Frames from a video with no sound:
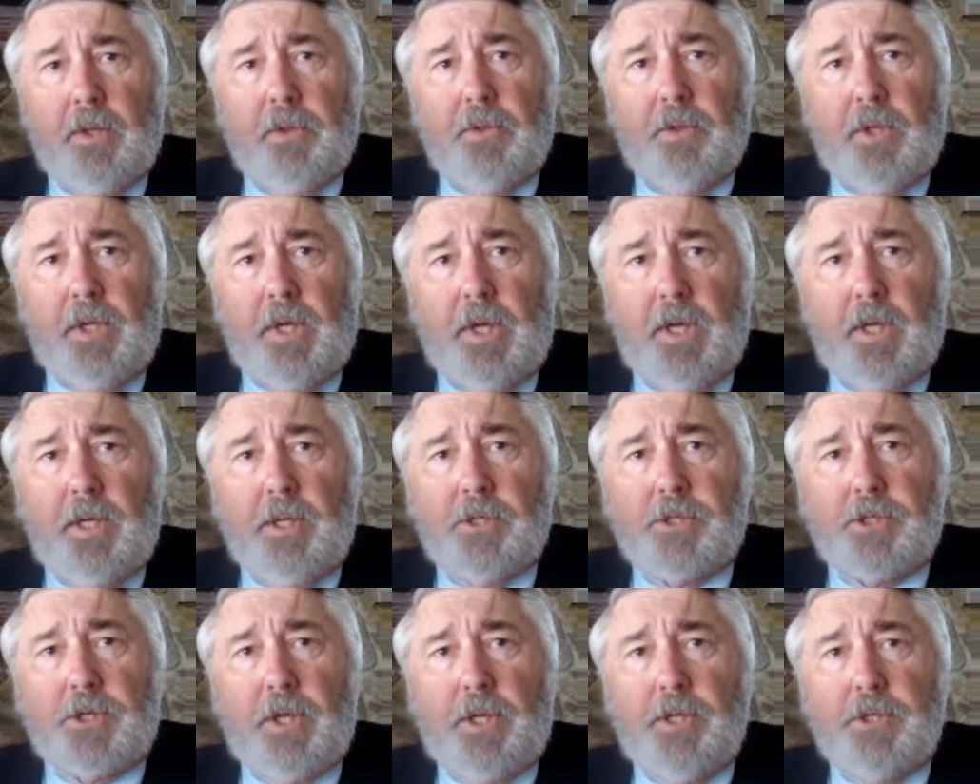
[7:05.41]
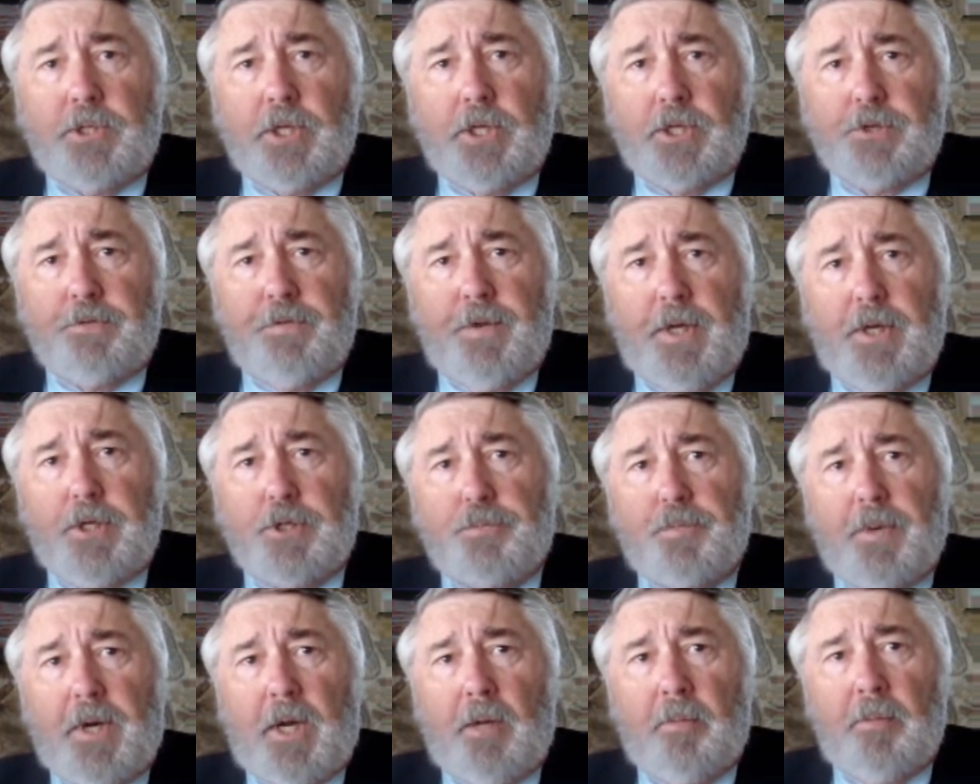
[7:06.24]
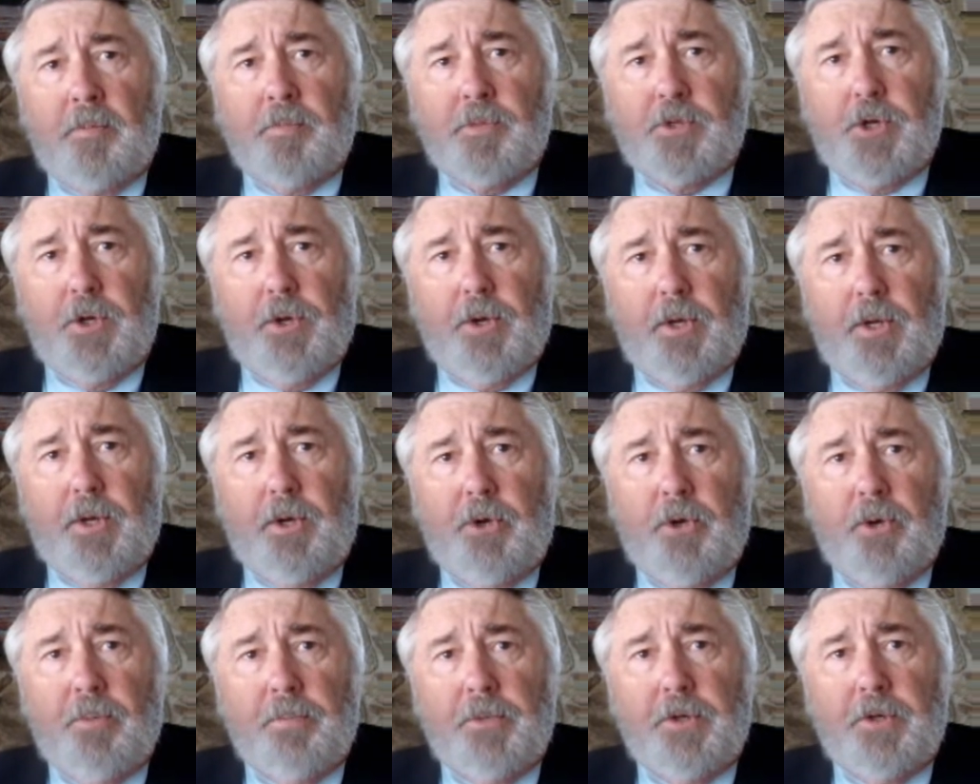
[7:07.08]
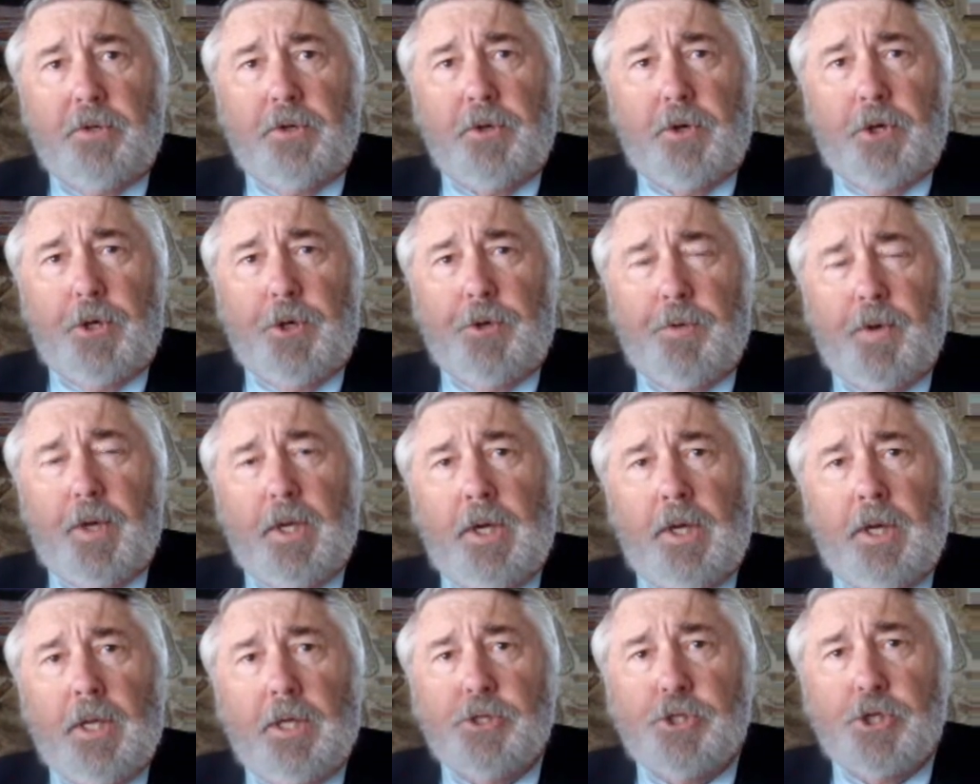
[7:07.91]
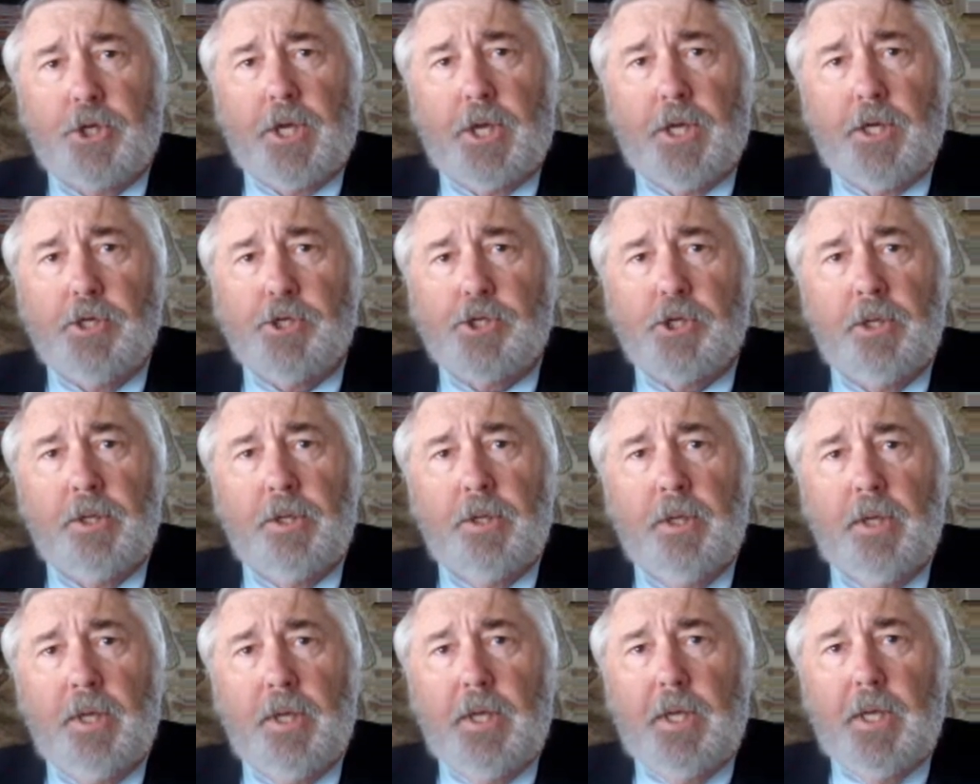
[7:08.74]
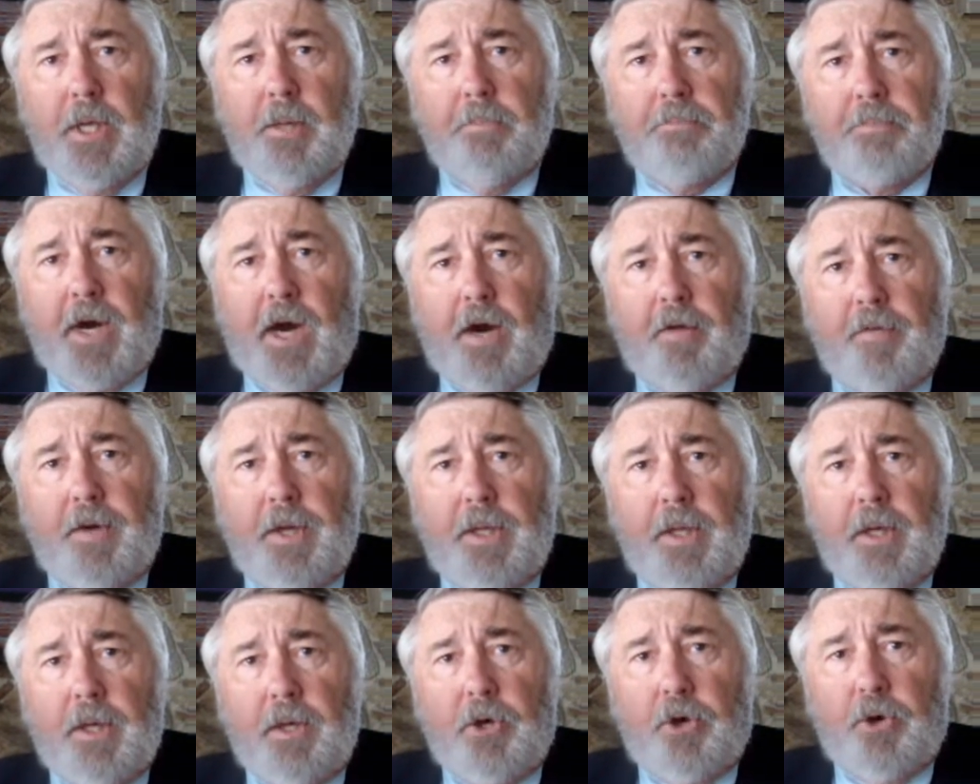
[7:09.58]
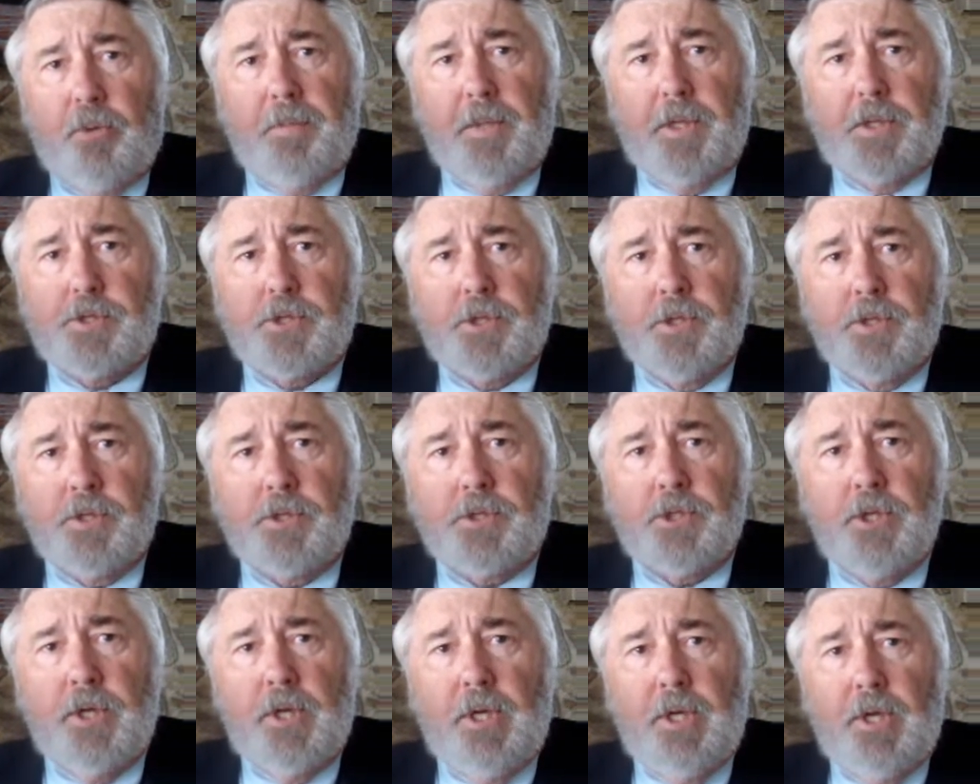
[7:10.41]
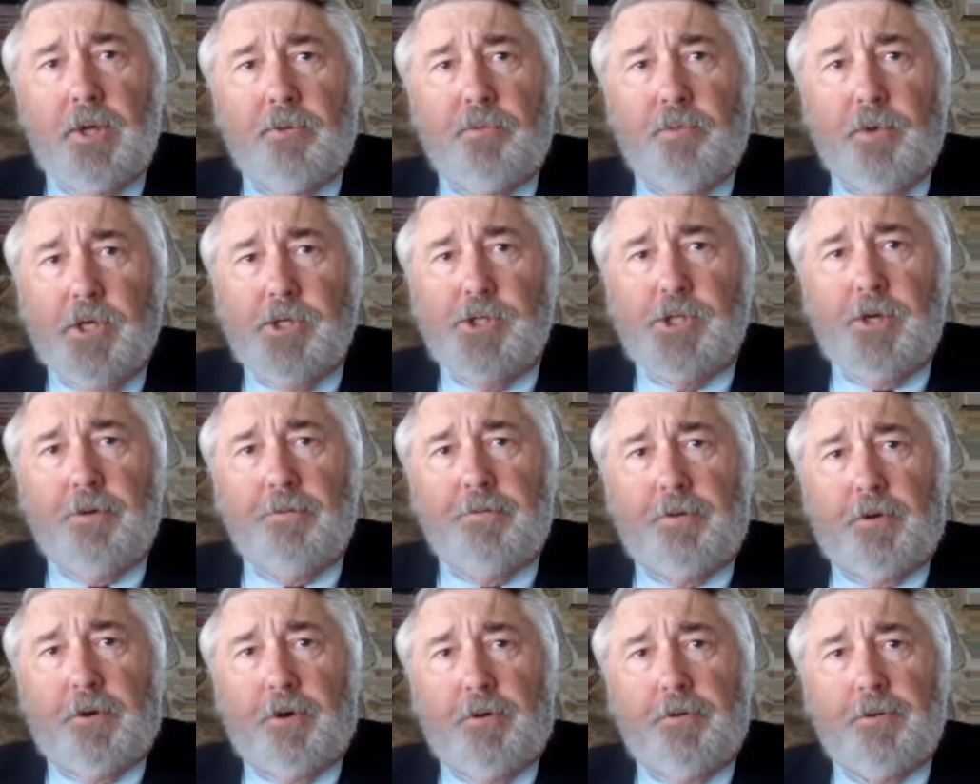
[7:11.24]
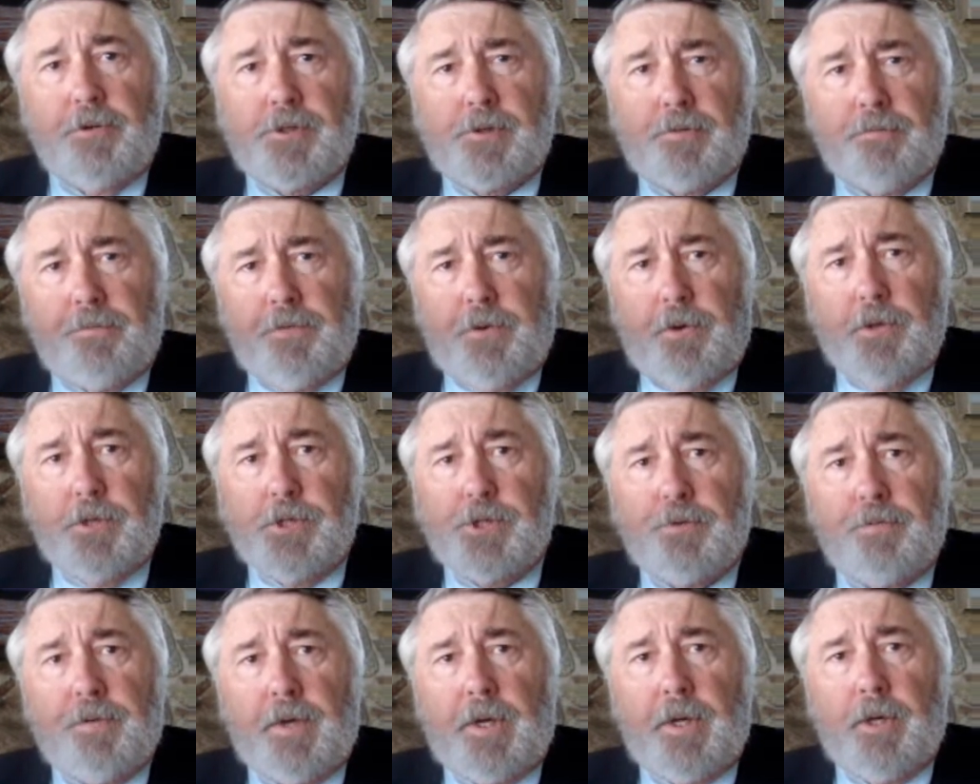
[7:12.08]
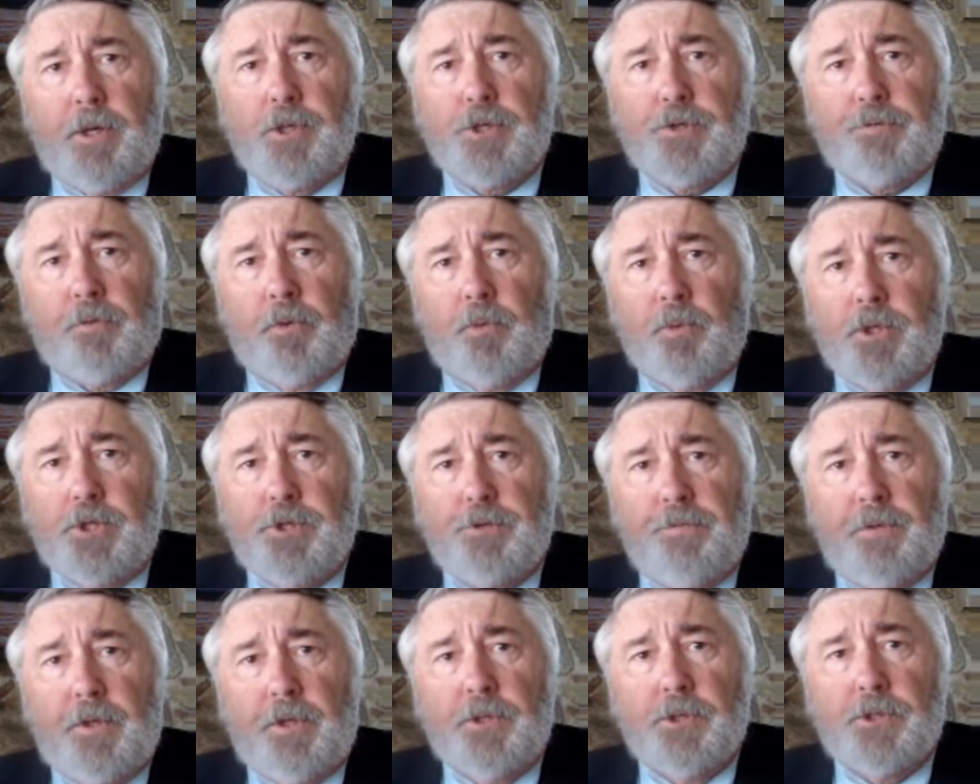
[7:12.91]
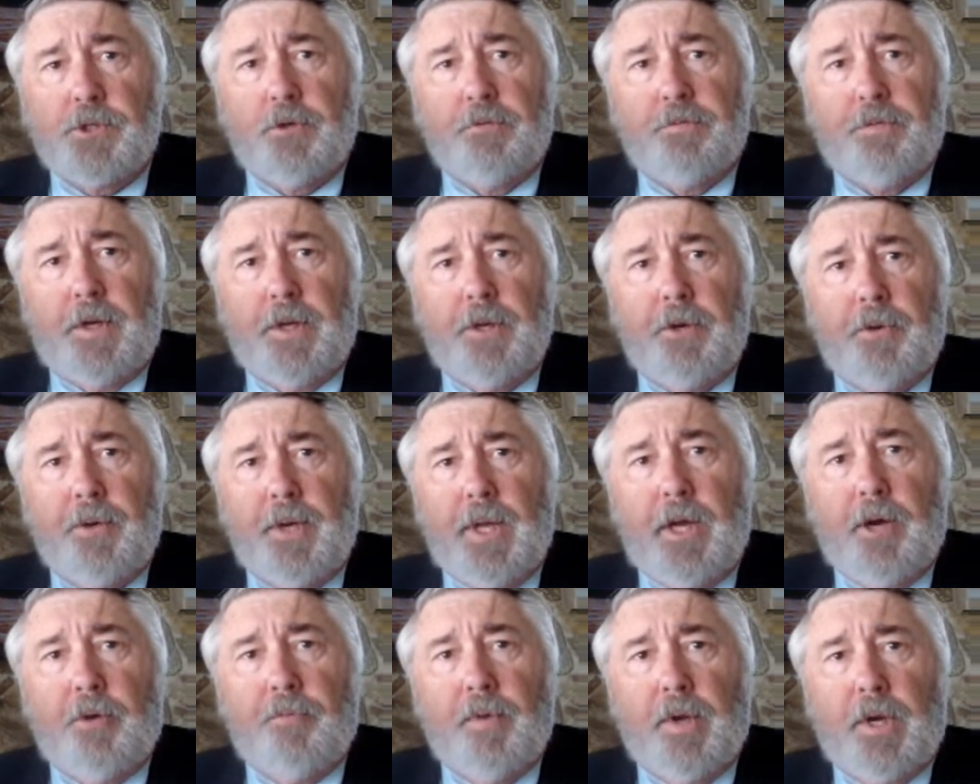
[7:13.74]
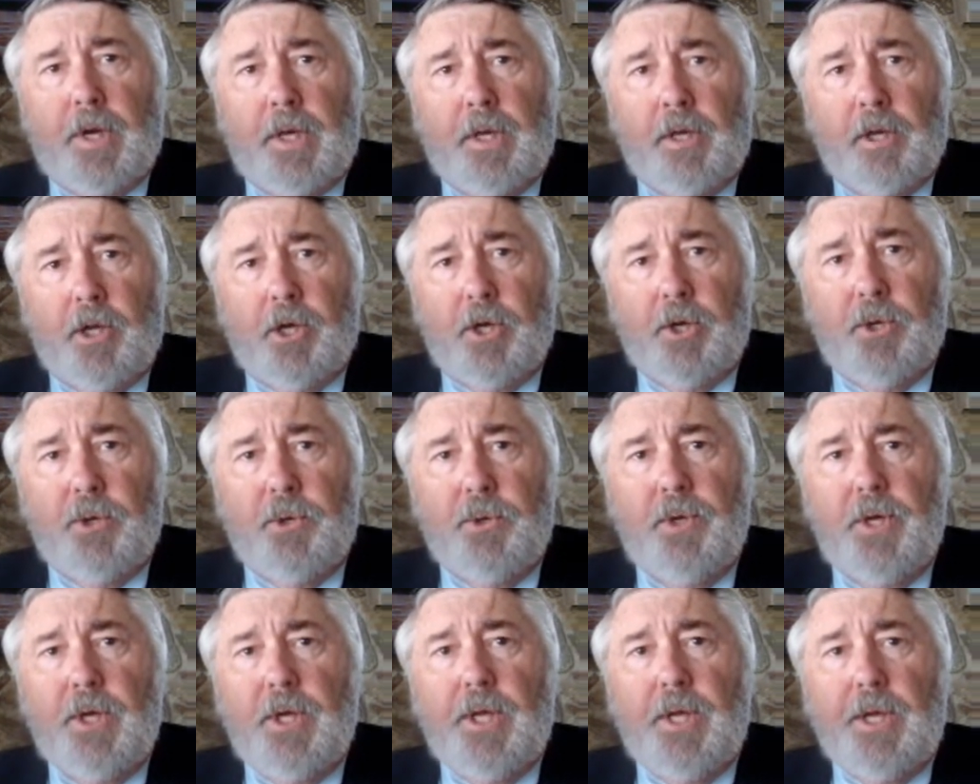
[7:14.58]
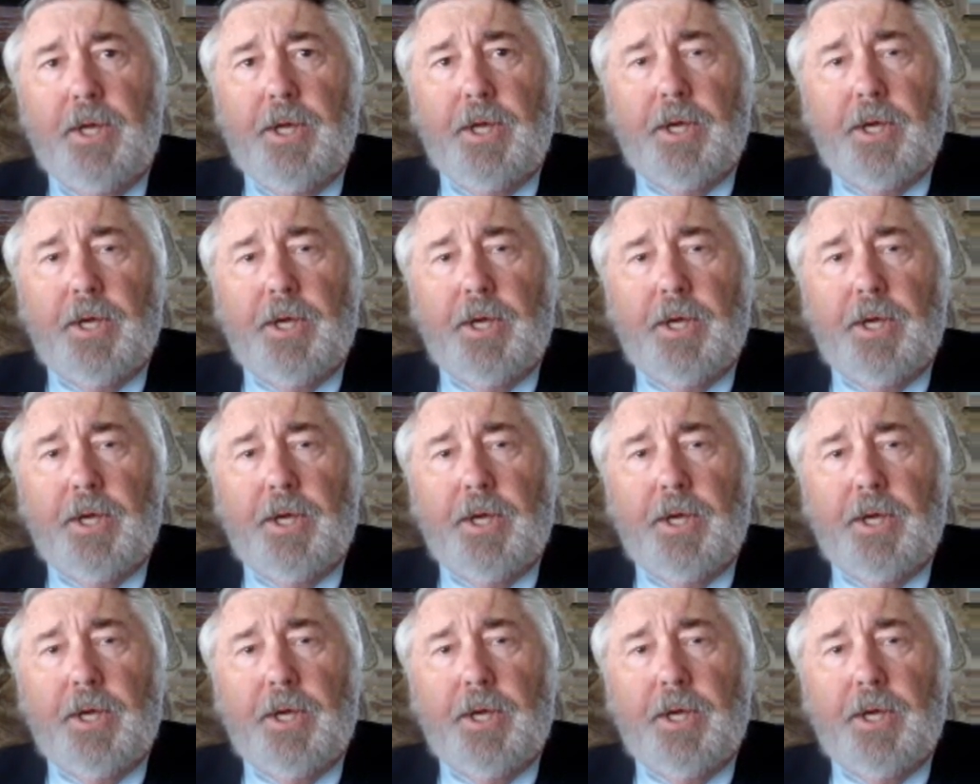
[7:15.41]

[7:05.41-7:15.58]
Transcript: The United States has vast problems here at home: deteriorating education, poverty and homelessness, raging forest fires for which funds to fight are now running low,